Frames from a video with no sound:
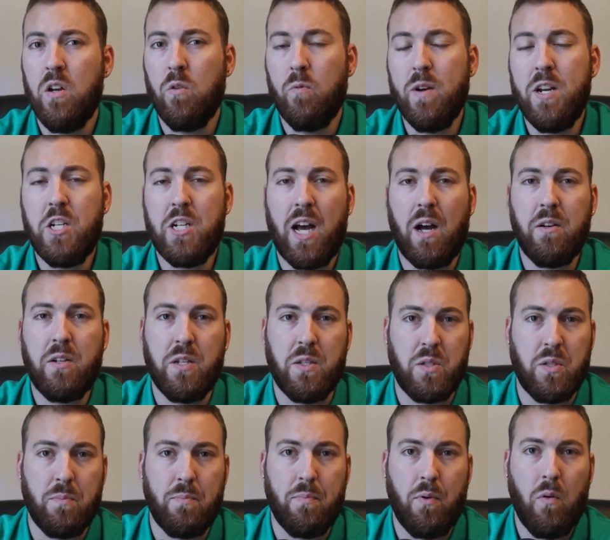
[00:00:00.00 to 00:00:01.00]
reach out to
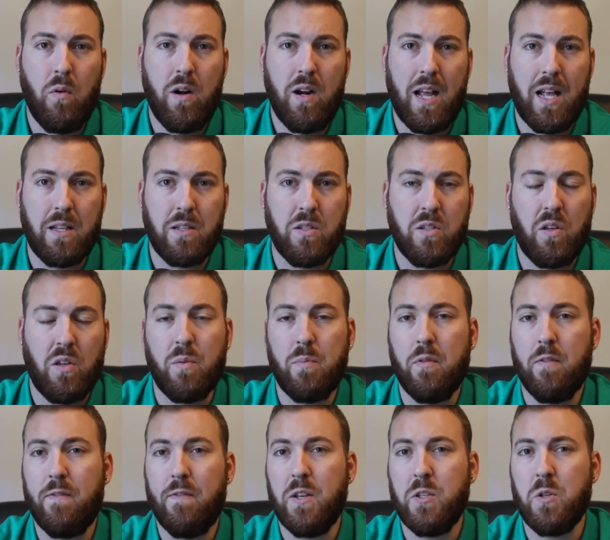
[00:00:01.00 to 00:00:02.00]

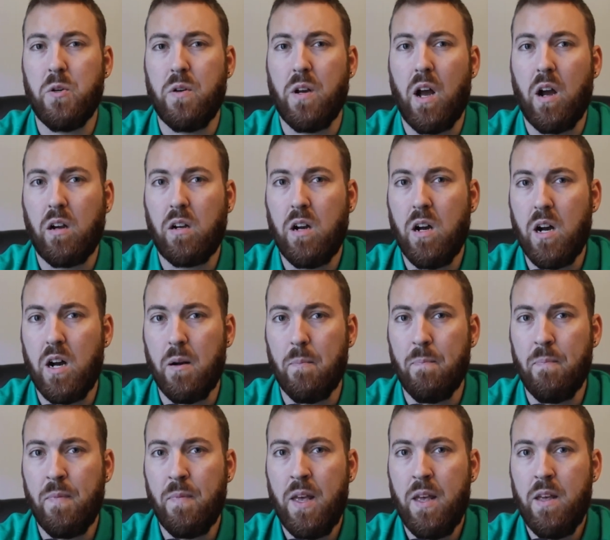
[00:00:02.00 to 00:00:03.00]

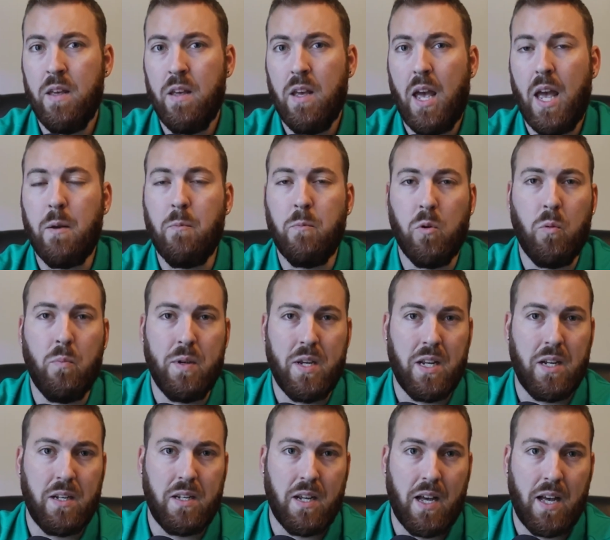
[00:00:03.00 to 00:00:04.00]
support@solidprofessor.com and we'll be
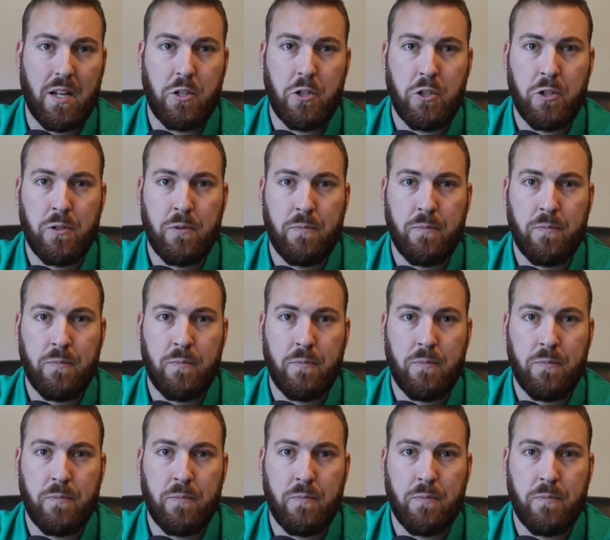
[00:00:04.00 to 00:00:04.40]
in touch.